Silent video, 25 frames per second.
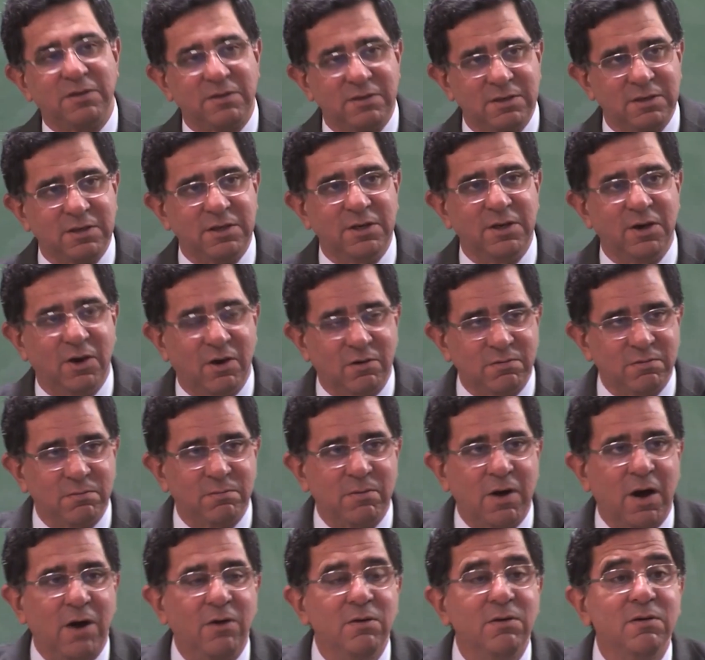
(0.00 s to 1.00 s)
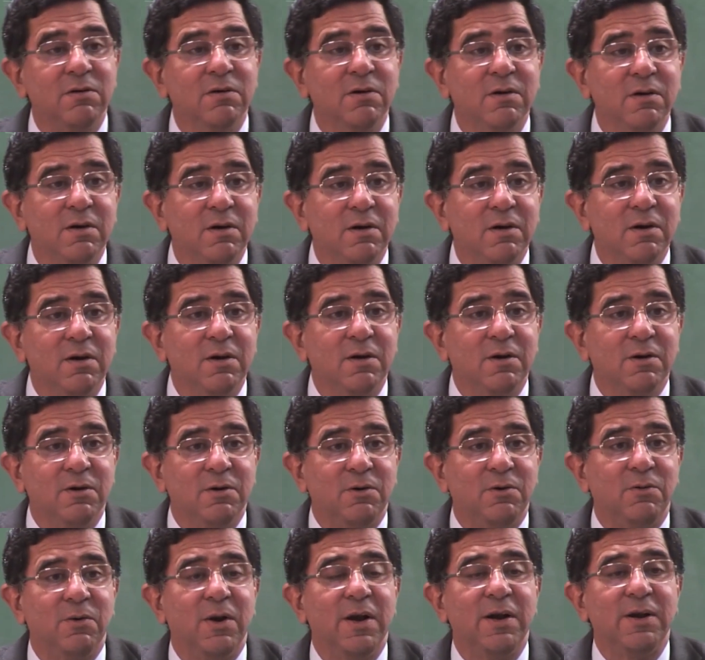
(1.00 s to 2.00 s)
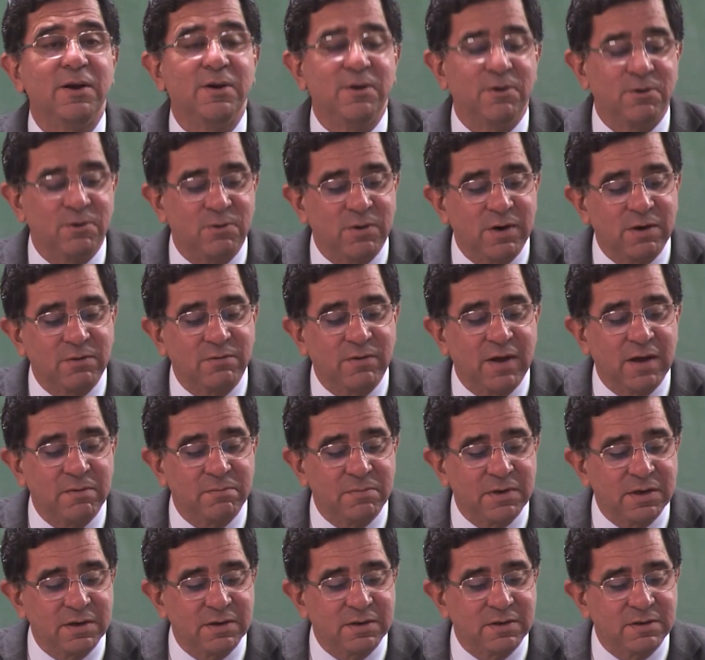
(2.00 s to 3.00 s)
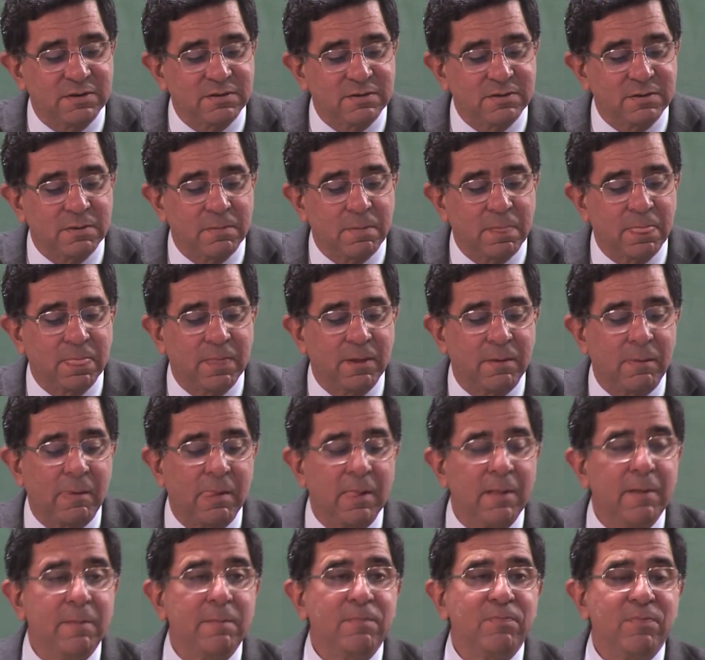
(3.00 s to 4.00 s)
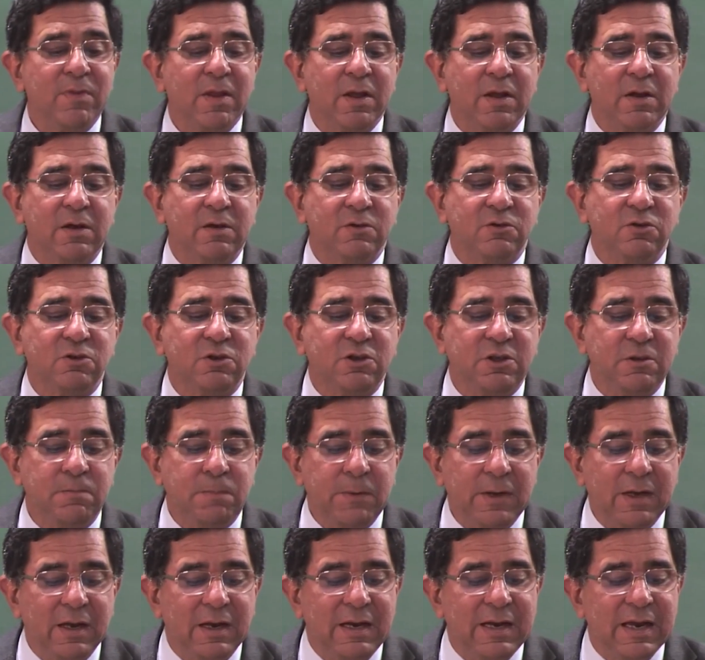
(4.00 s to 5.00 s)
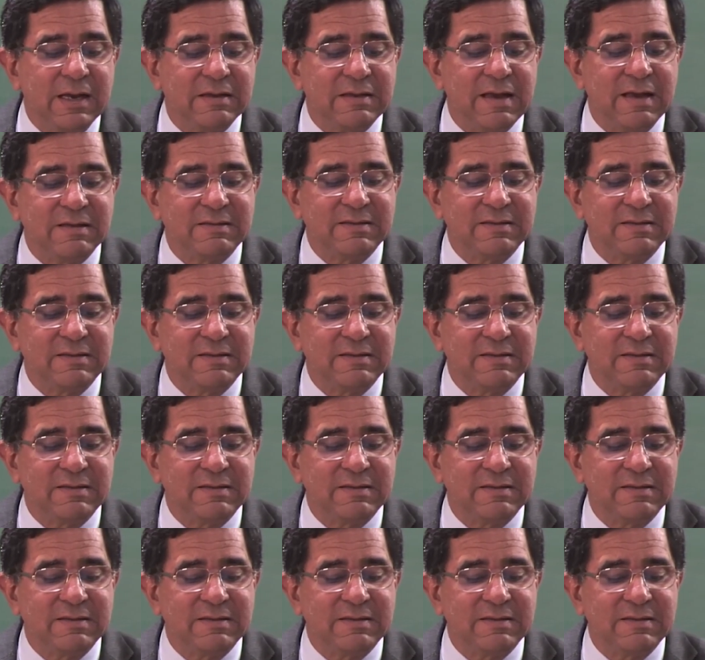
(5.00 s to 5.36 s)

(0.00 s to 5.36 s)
plus D of about 20 to 25 meters. So typically, as